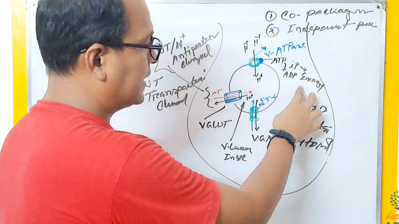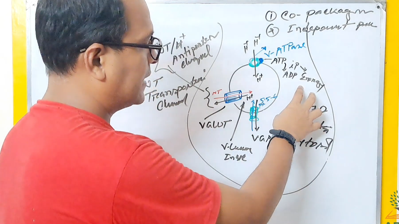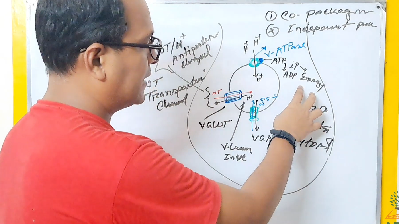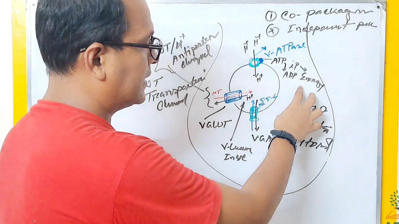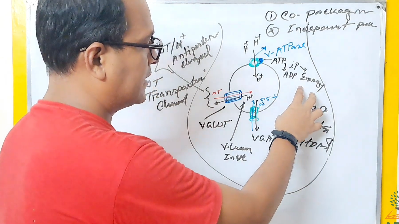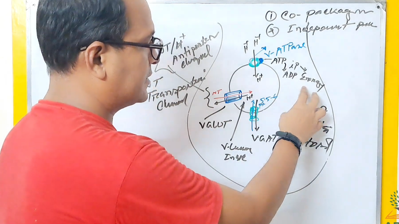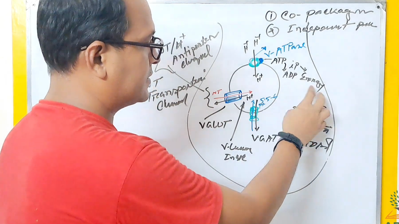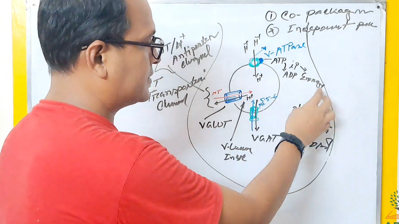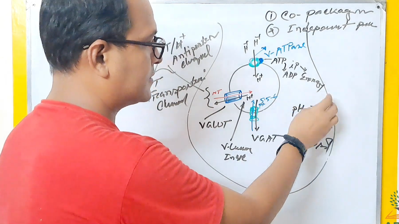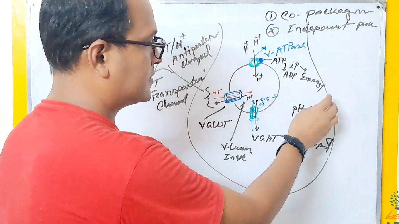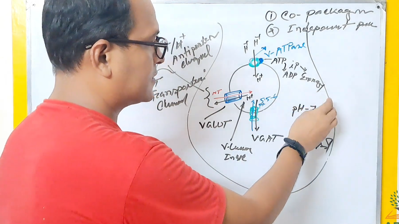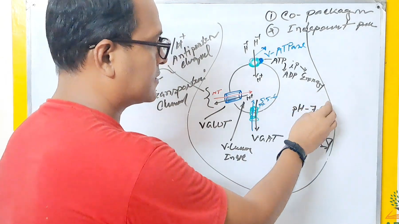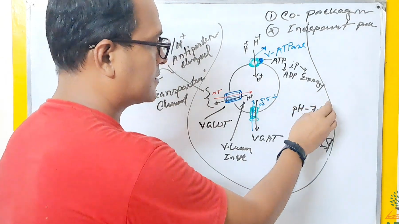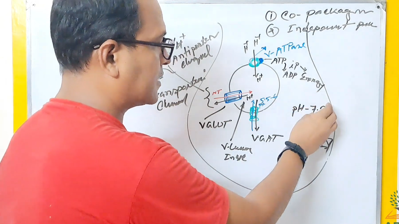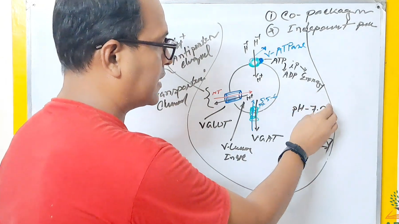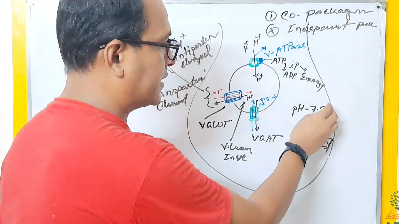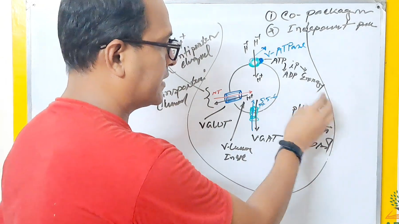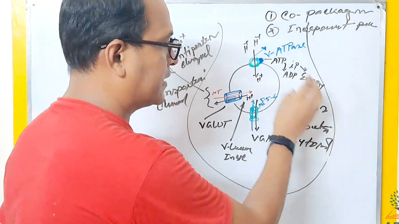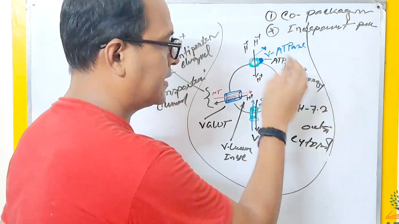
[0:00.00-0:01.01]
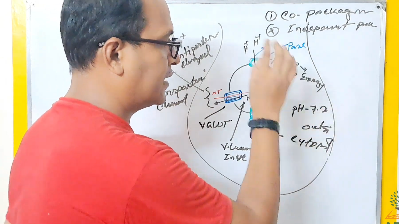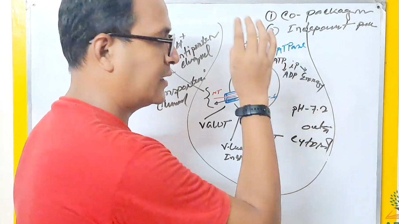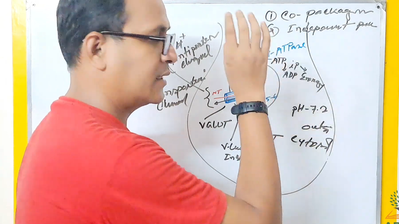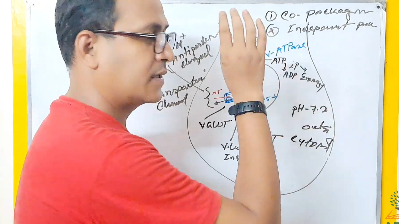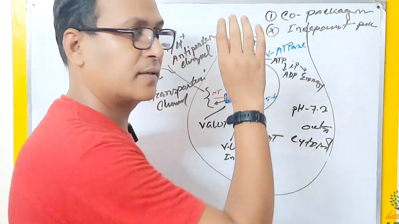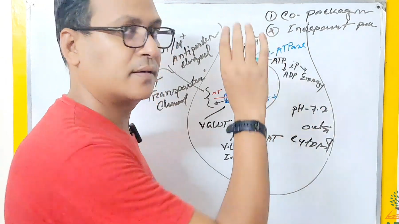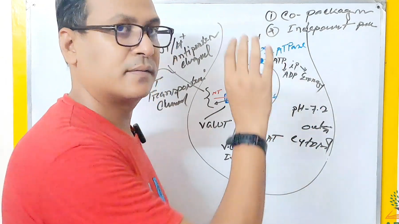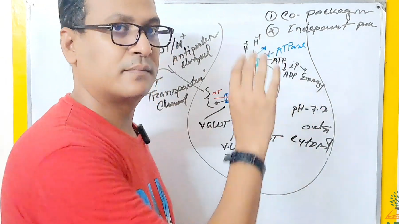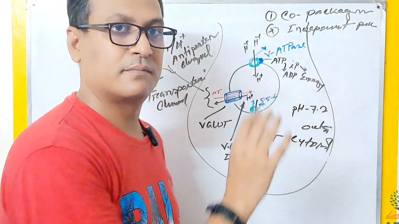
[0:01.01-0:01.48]
is slightly
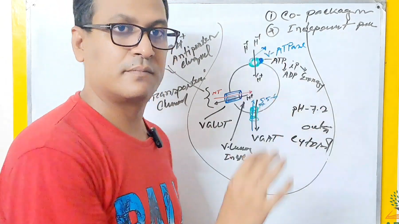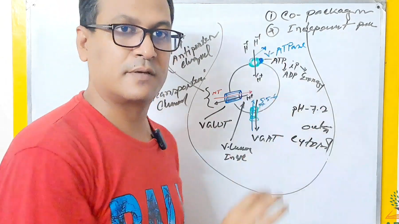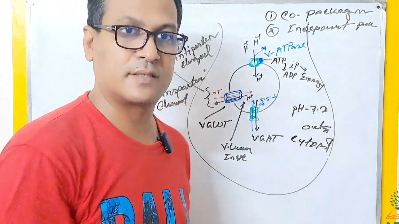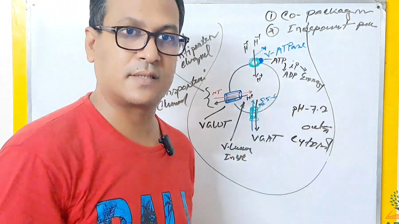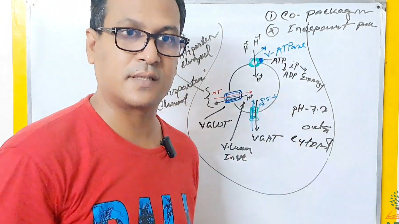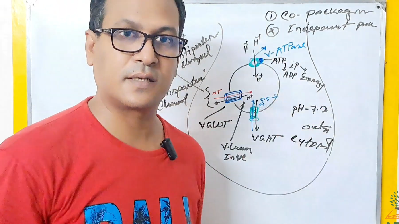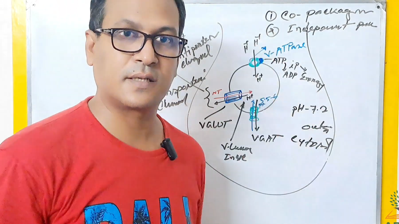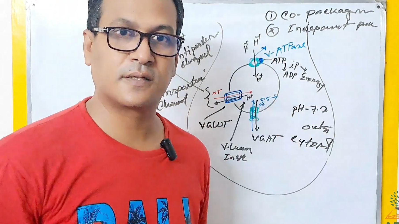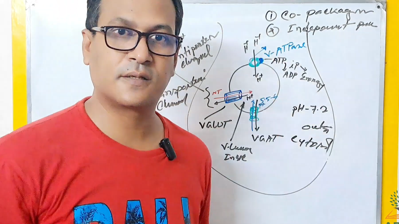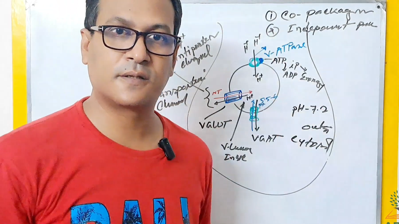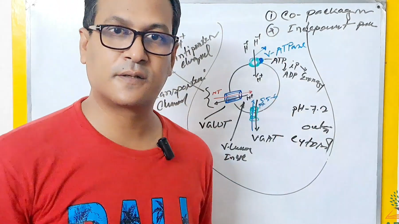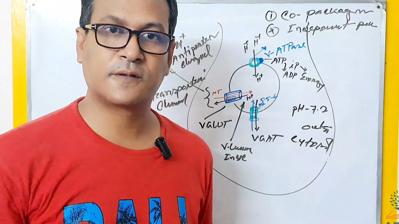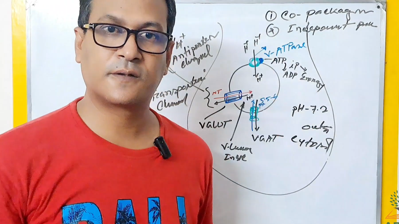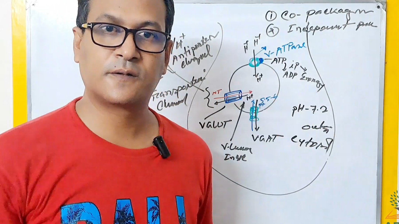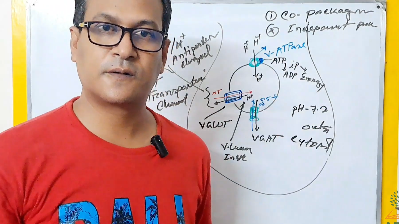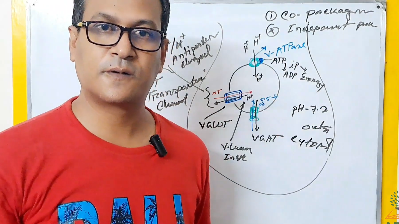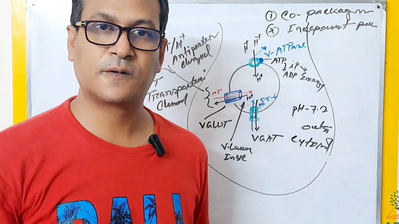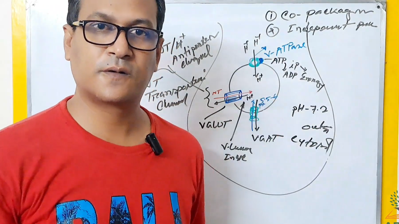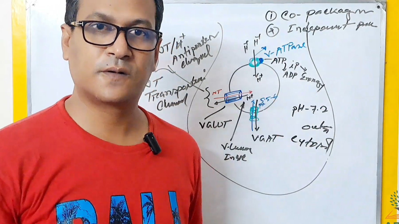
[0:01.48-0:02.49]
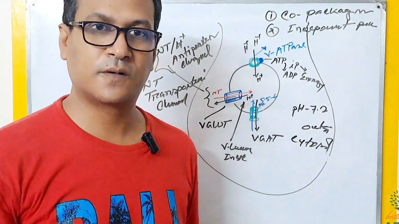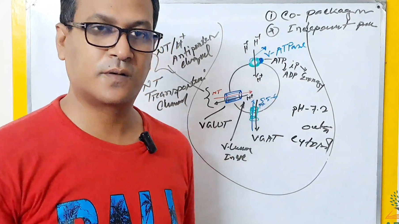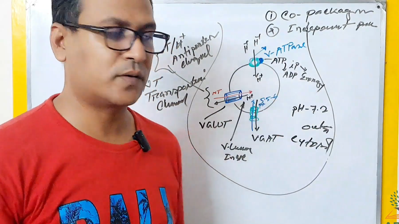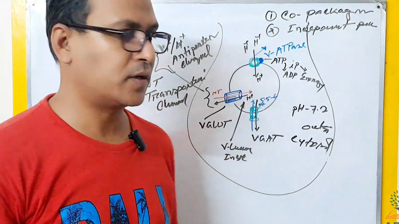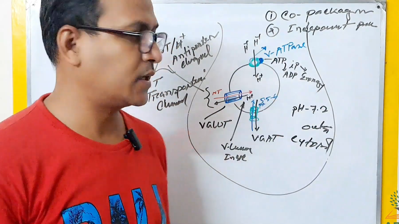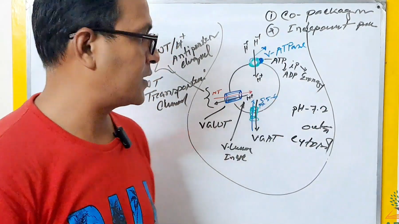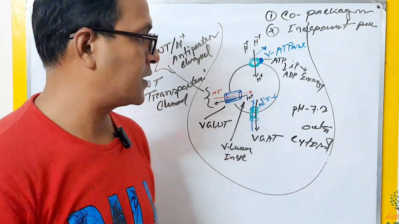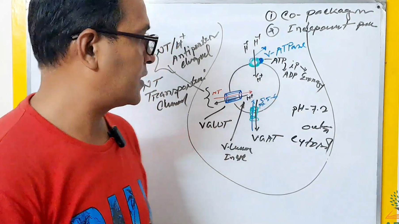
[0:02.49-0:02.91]
basic. Okay,